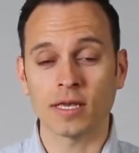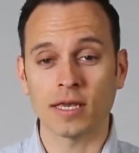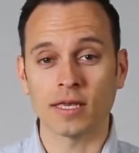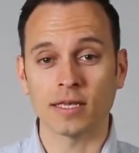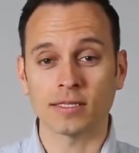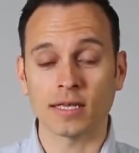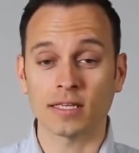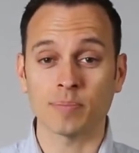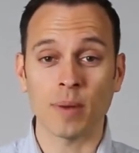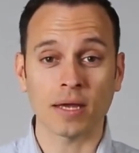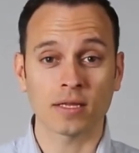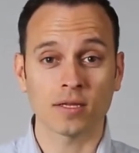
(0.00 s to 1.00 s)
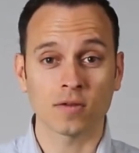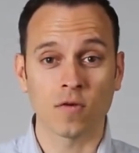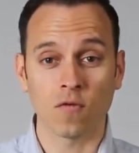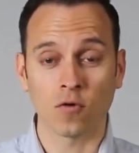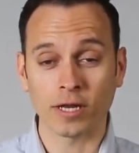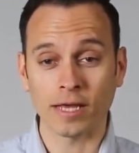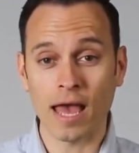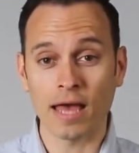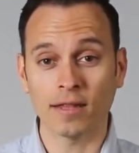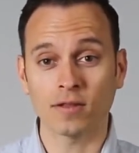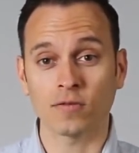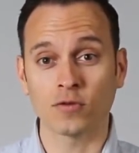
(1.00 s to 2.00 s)
is expected for the
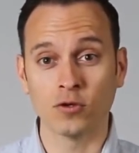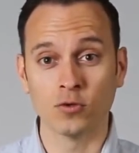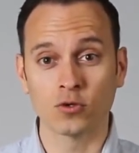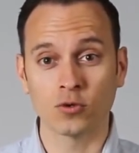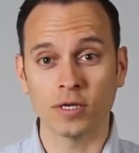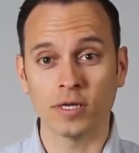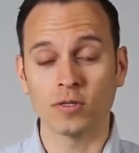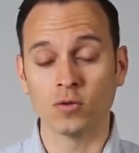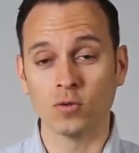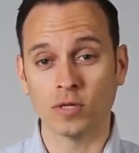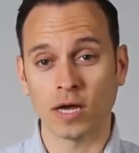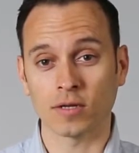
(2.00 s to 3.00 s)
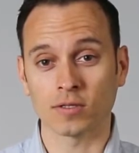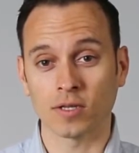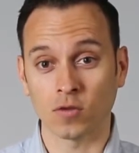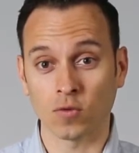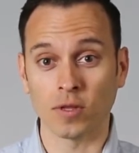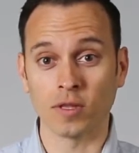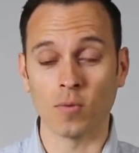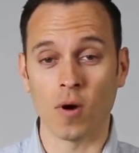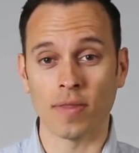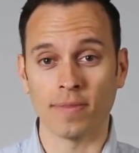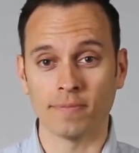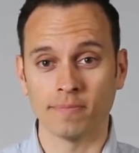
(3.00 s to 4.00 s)
end of Q3
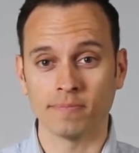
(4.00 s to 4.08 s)
2021.